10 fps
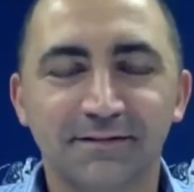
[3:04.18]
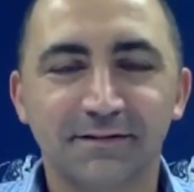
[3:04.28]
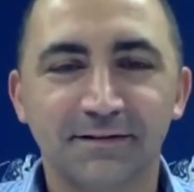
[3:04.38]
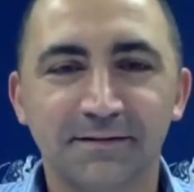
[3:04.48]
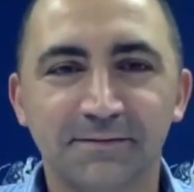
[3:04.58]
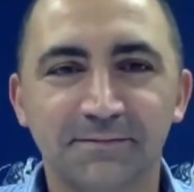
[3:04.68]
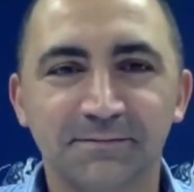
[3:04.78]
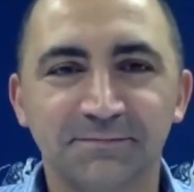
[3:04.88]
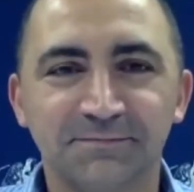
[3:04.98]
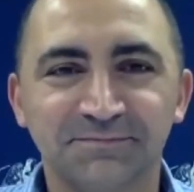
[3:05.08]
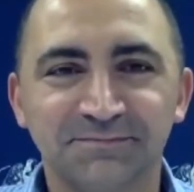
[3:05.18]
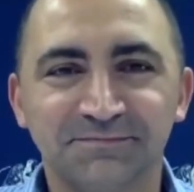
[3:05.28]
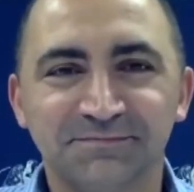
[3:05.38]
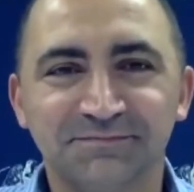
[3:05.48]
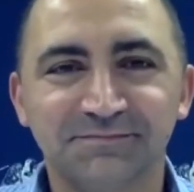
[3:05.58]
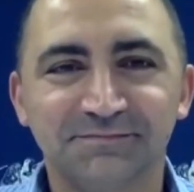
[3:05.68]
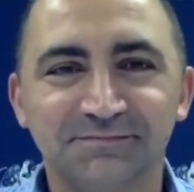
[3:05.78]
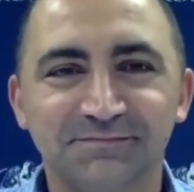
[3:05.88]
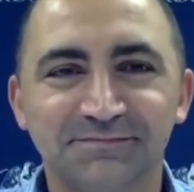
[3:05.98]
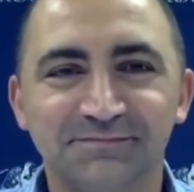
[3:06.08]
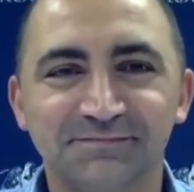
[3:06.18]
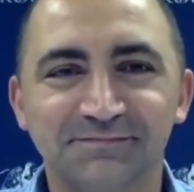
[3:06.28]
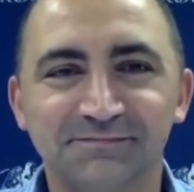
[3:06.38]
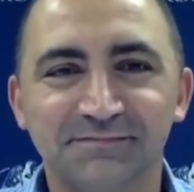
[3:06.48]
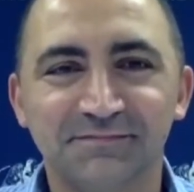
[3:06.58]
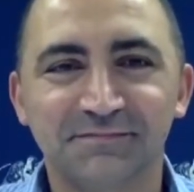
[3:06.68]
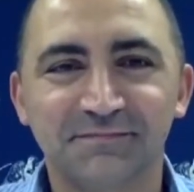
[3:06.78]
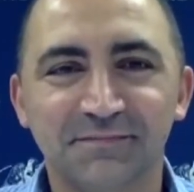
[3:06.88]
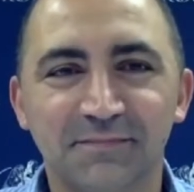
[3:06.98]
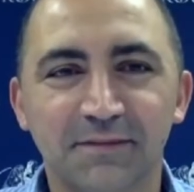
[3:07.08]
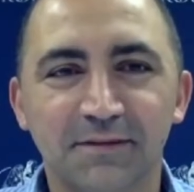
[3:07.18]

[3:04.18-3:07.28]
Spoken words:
No words are spoken by the person on screen.